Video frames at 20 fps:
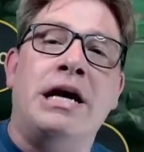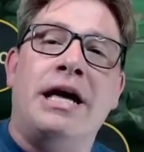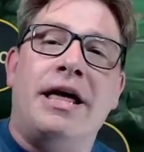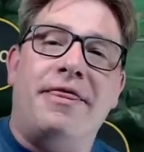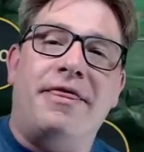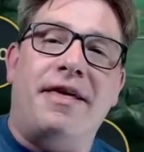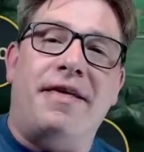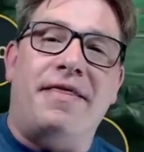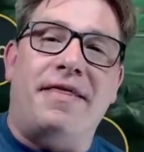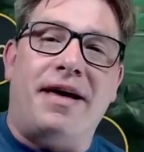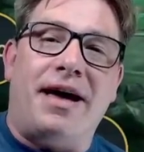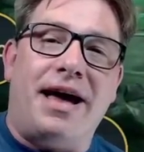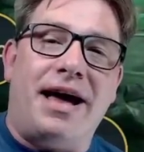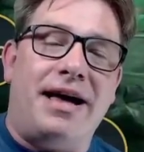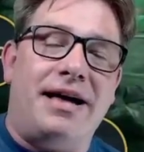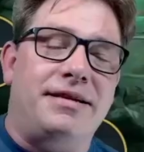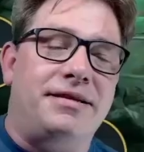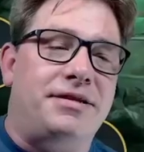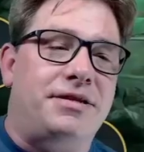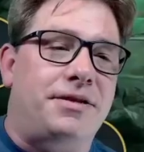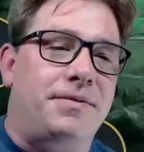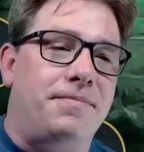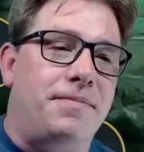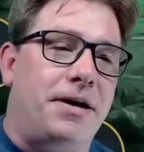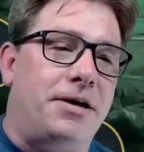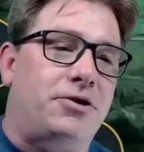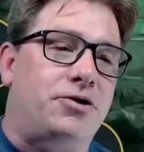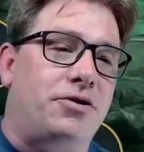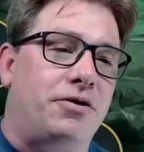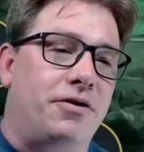than the heads to
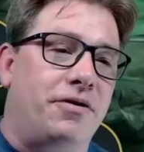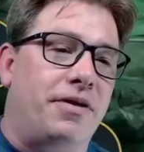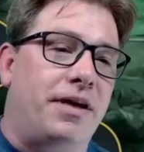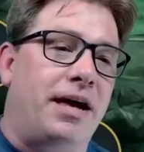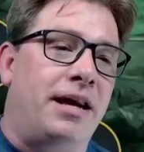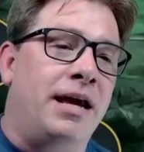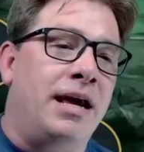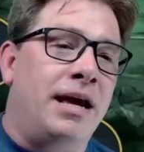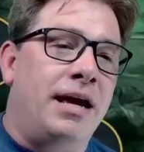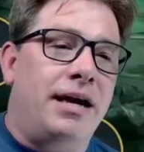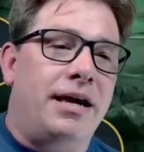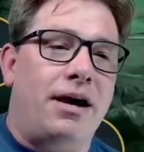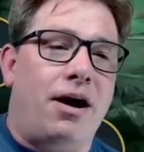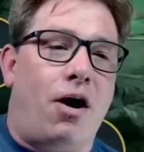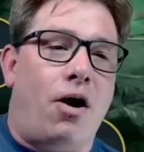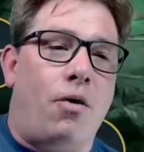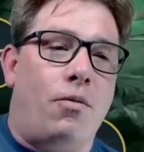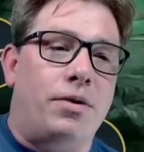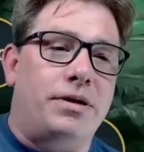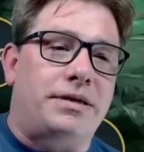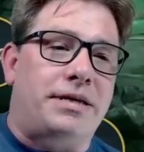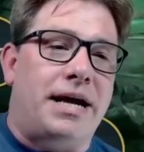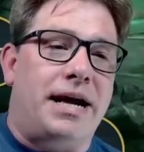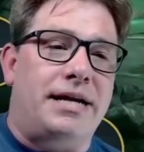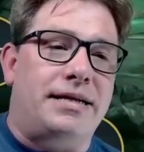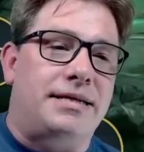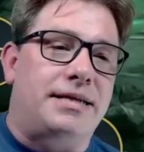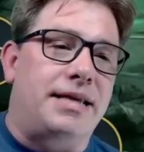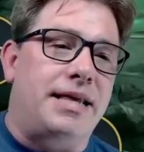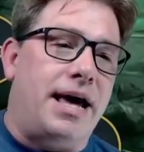make sure that he always
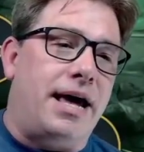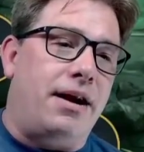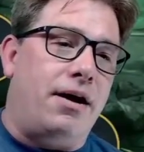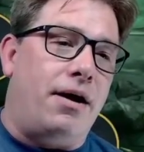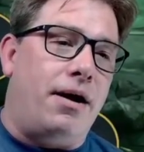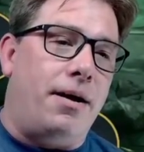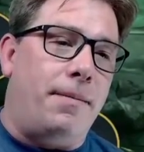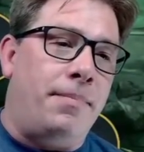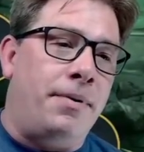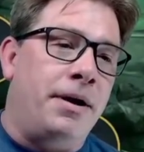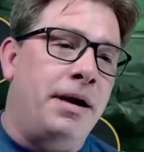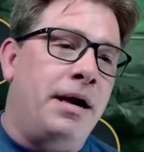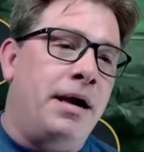has that up.